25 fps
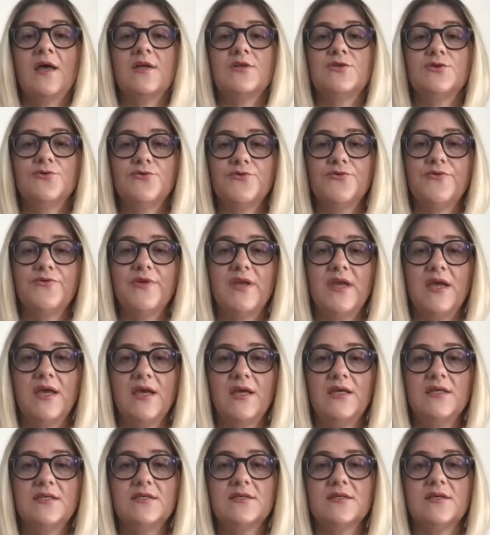to
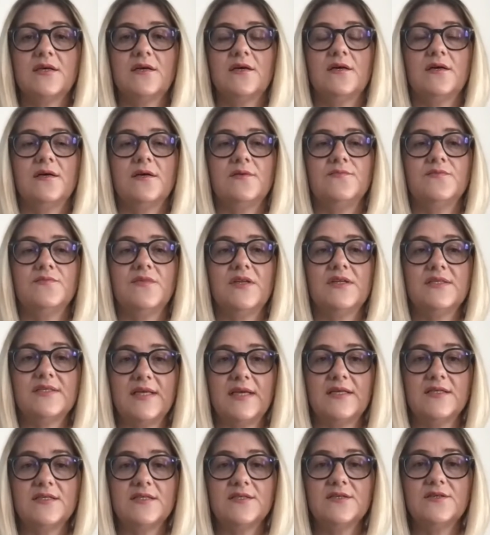create a
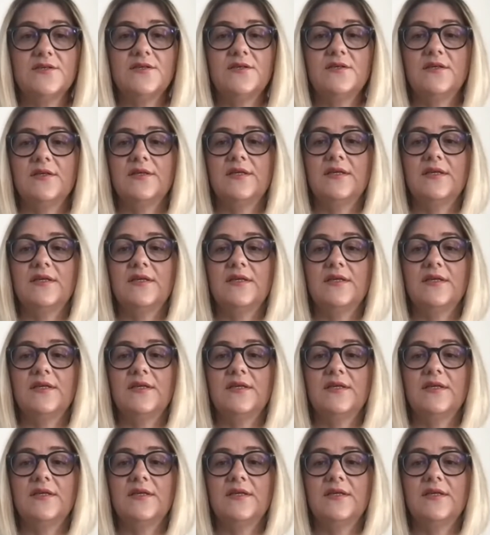center